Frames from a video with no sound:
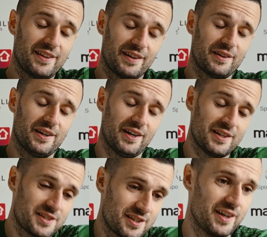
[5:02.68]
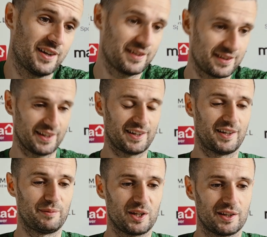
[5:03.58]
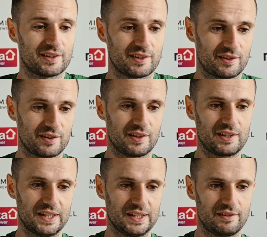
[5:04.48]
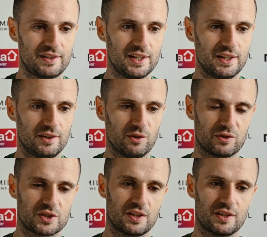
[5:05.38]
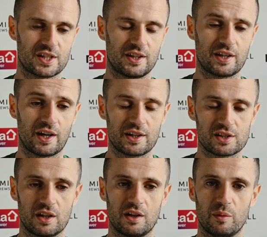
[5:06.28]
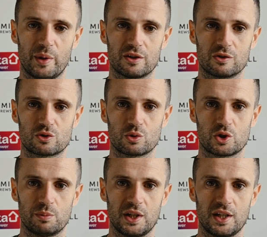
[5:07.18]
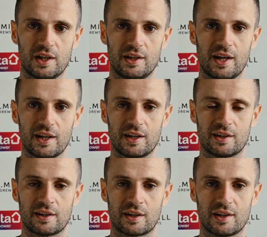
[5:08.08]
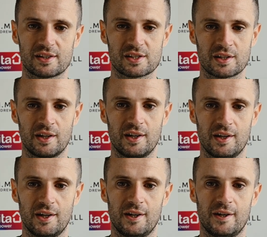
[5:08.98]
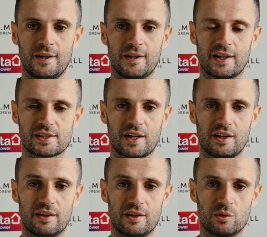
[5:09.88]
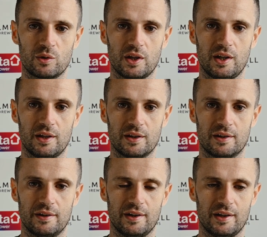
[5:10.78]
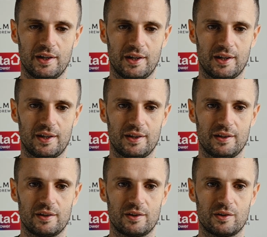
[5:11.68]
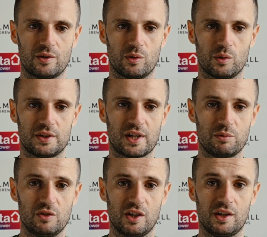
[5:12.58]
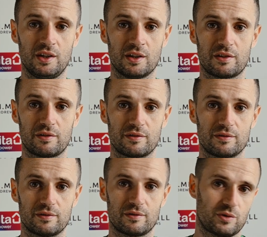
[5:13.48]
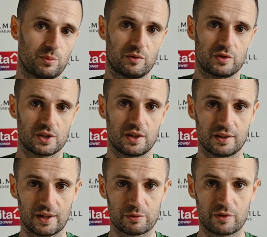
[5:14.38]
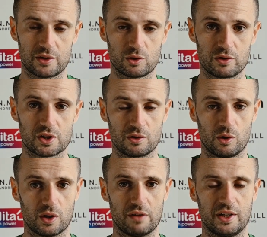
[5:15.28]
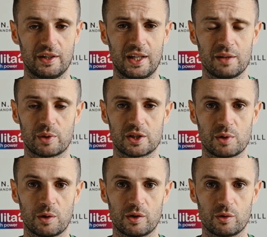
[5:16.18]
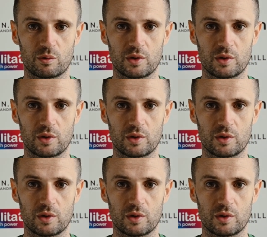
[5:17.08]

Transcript: it is. Yeah, I mean, obviously there's interaction a little bit on social media and that kind of thing. That's kind of the only time you really hear from obviously Hibs fans. Obviously, not living in Edinburgh as well.